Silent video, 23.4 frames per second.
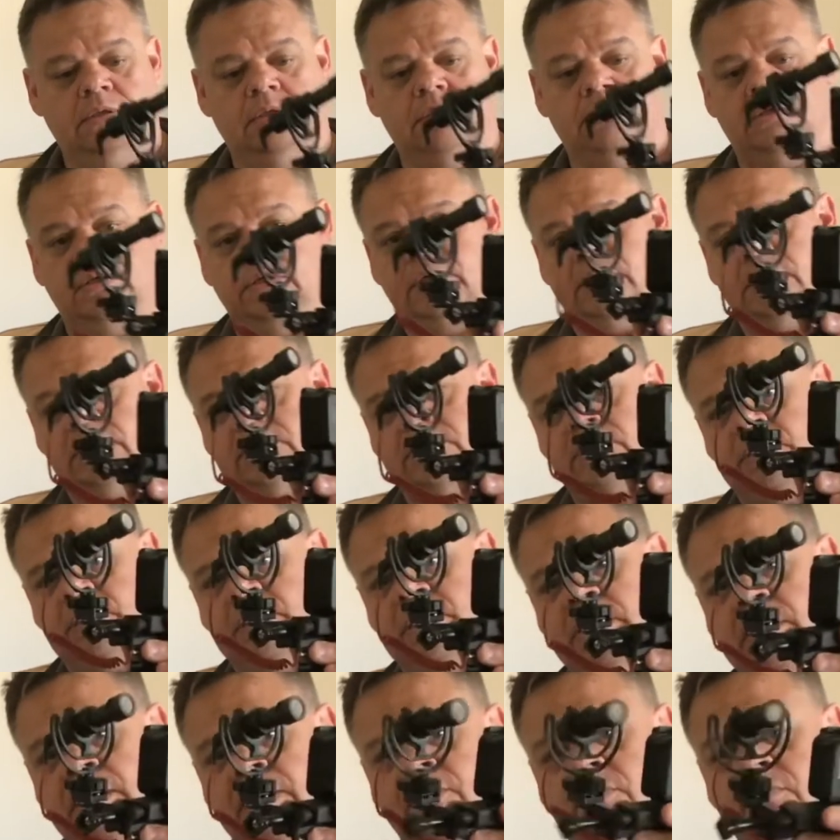So you can see
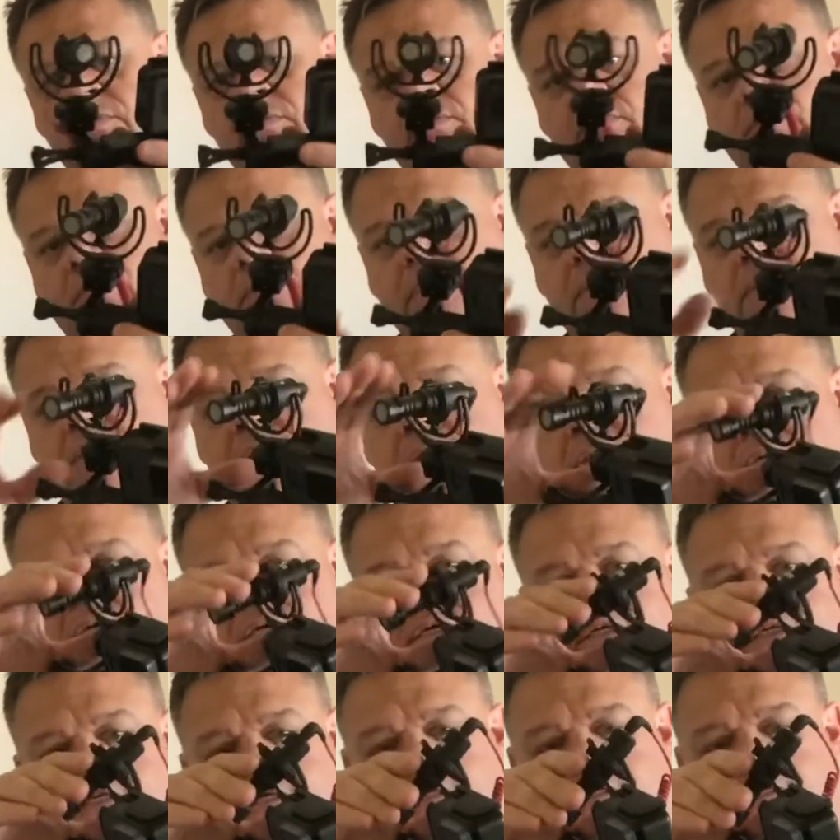now, this is
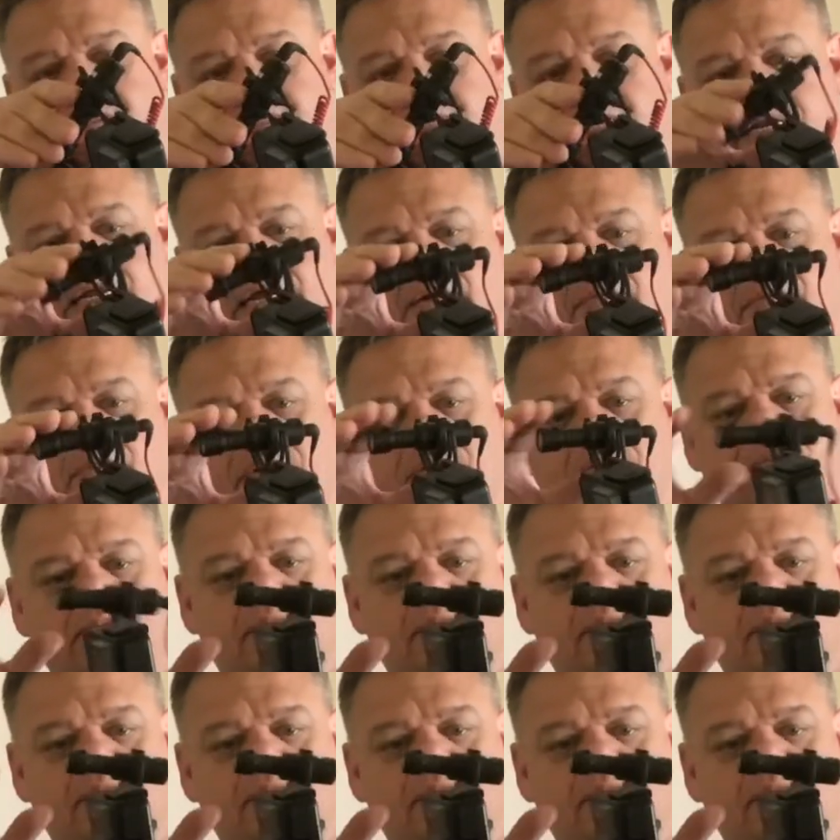nicely set up.